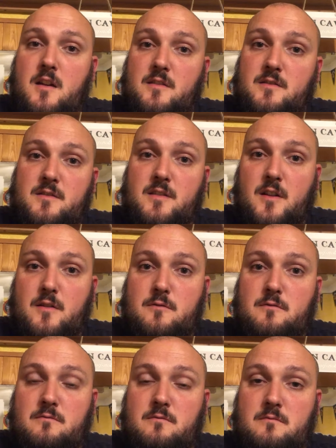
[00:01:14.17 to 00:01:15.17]

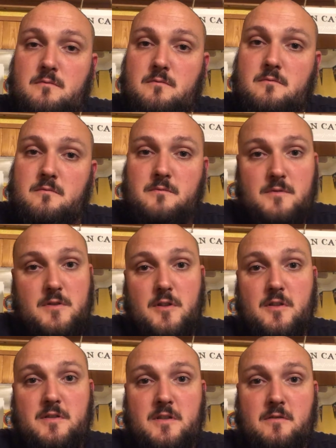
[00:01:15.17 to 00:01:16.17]
So the
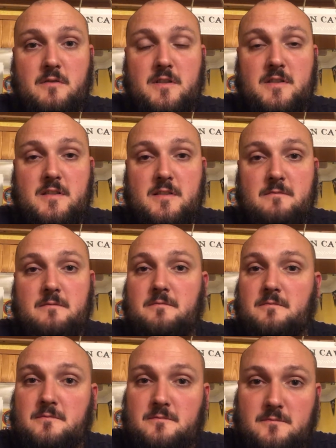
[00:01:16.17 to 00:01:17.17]
idea is,
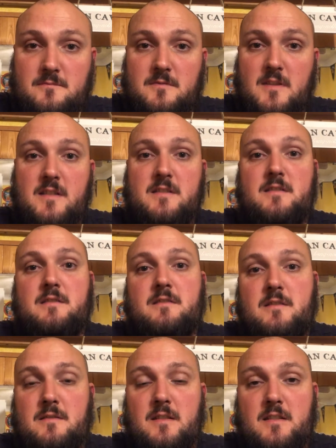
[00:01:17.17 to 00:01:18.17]

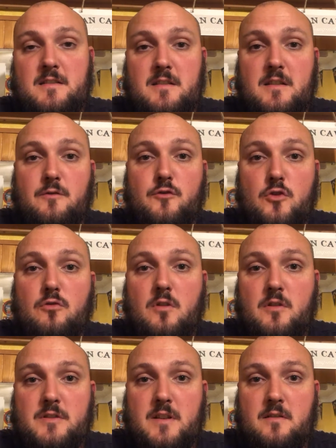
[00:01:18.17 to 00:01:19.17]
let's see if you
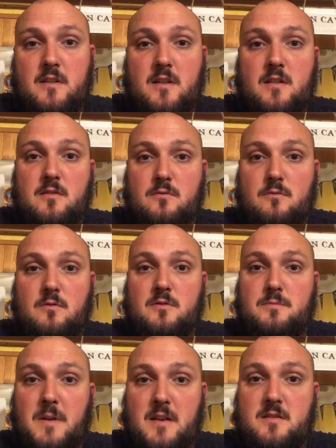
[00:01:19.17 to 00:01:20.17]
guys out there who are
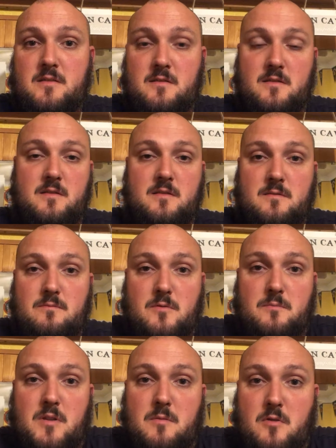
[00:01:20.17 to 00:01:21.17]
as passionate as
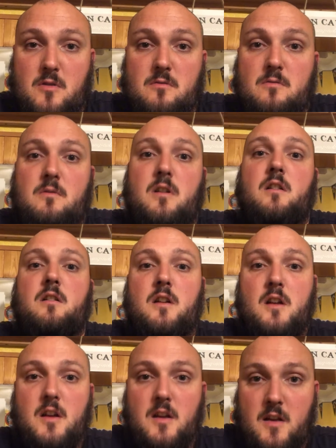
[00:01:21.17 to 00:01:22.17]
what me and my uncle are,
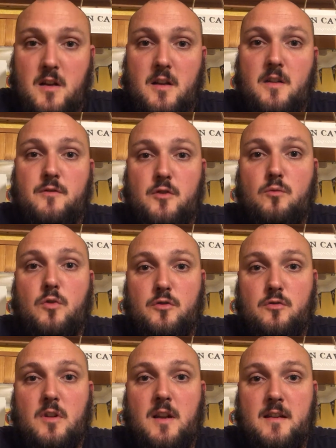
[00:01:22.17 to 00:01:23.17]
if you want
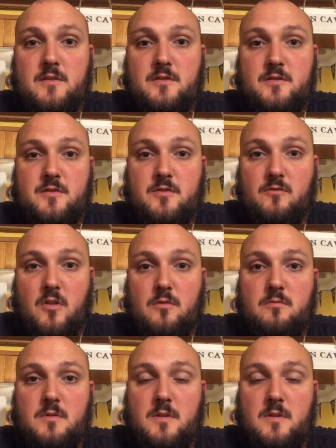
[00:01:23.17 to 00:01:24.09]
your collections to grow,